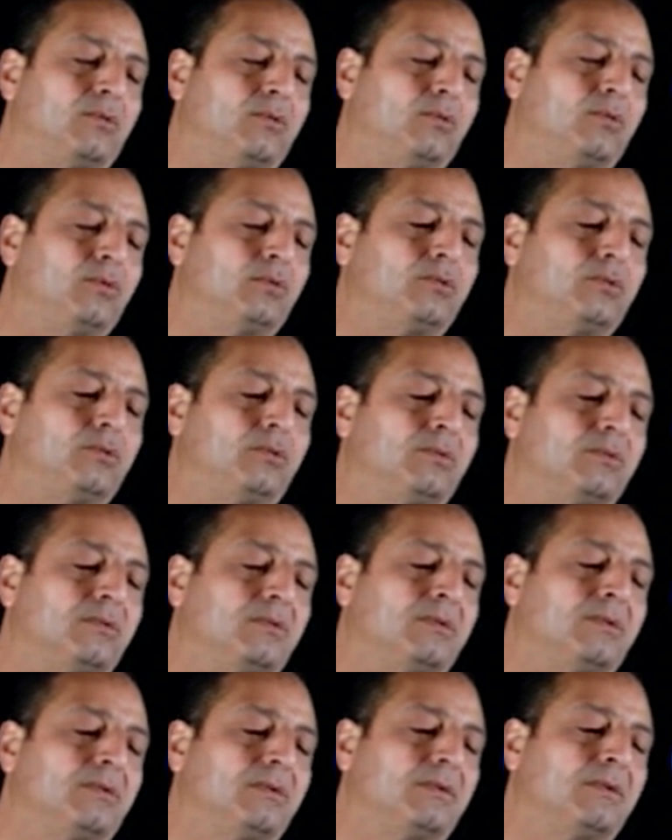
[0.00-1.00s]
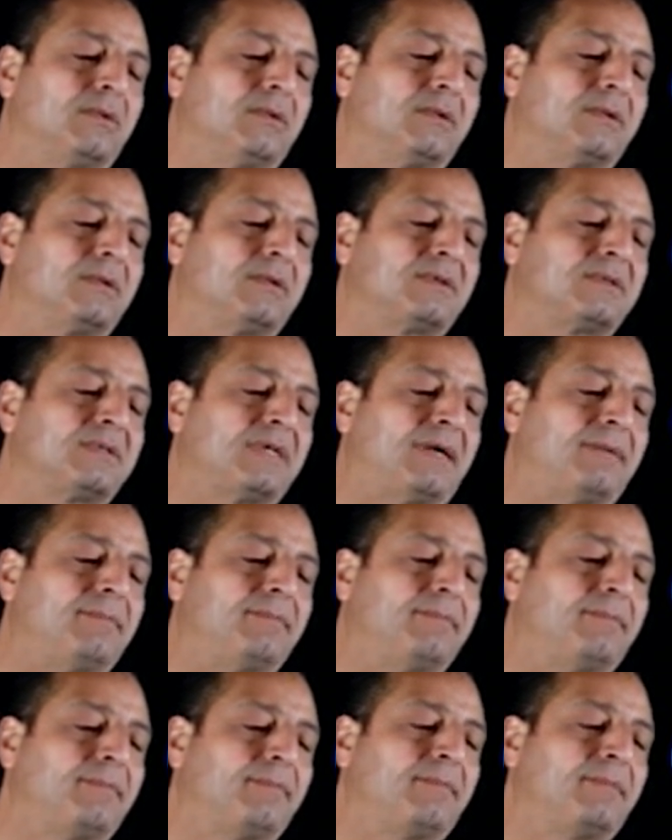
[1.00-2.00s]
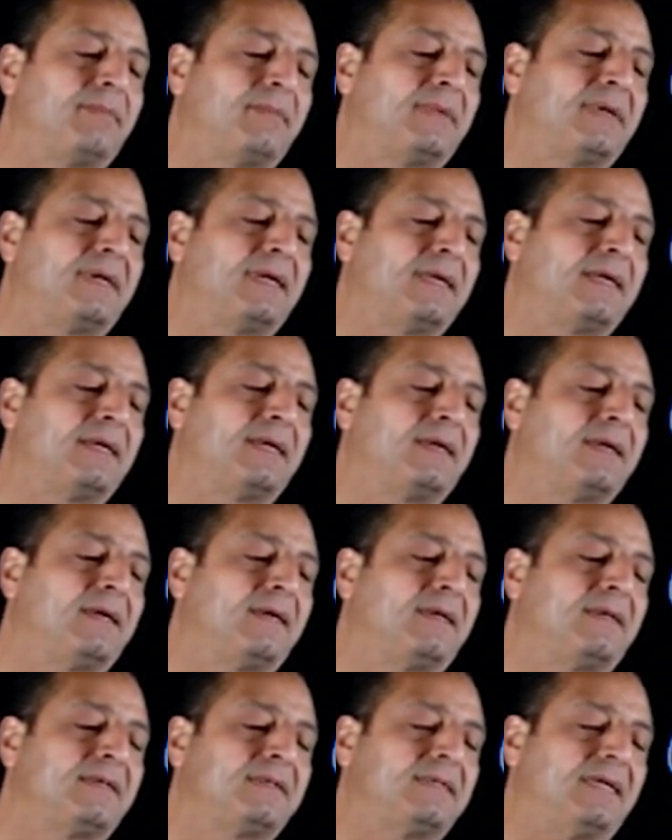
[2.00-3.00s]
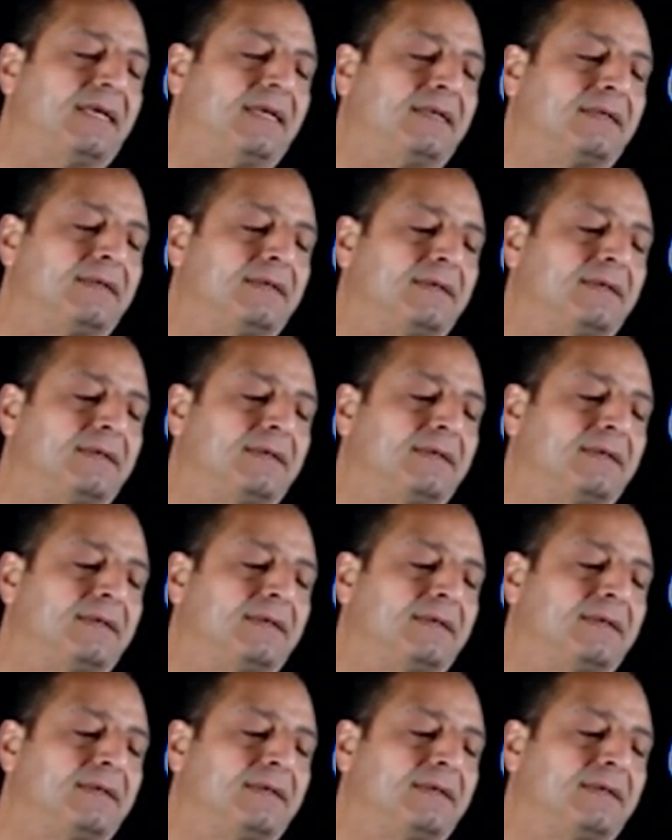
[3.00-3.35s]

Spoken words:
Autosome cell.